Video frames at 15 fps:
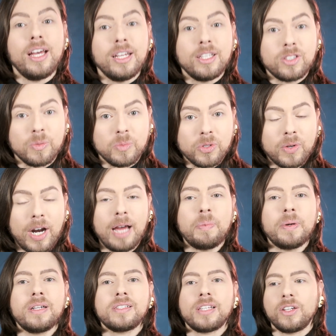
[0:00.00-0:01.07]

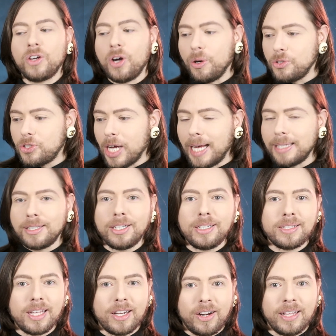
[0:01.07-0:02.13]
subscribers and
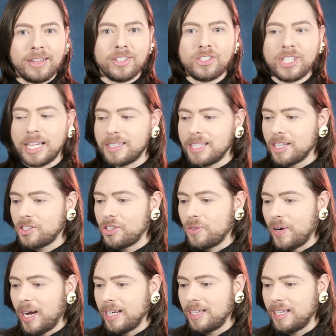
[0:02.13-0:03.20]
co-chatters that are in the chat section
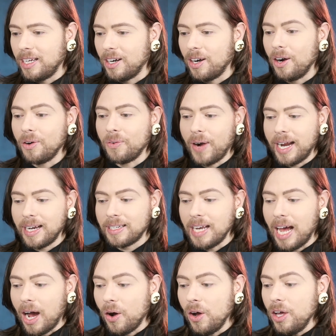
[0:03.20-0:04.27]
right here, right
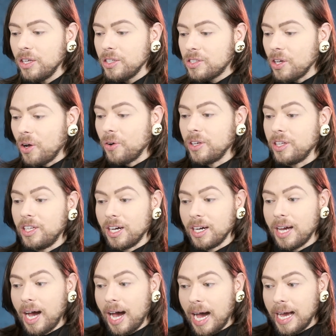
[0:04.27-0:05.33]
now. So, you
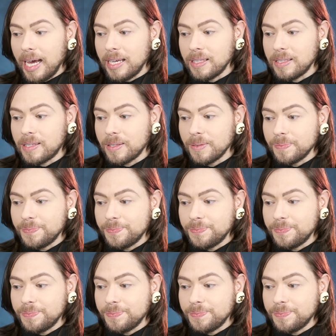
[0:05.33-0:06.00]
guys,